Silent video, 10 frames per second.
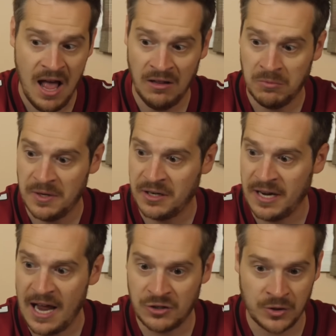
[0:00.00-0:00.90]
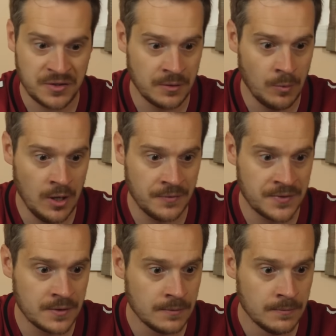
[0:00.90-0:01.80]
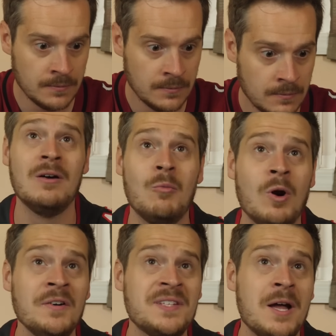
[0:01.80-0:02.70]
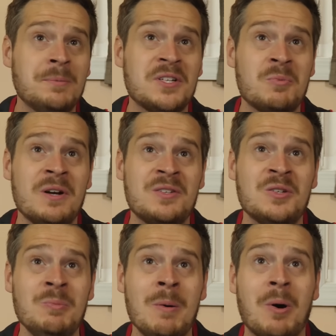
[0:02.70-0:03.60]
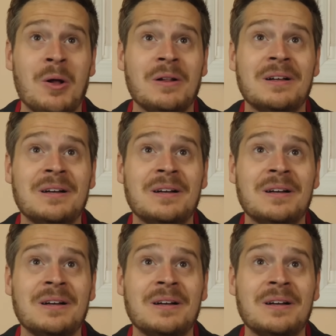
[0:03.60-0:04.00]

Hell, we could have had Tristan Wirfs. Wirfs helped us win a Super Bowl.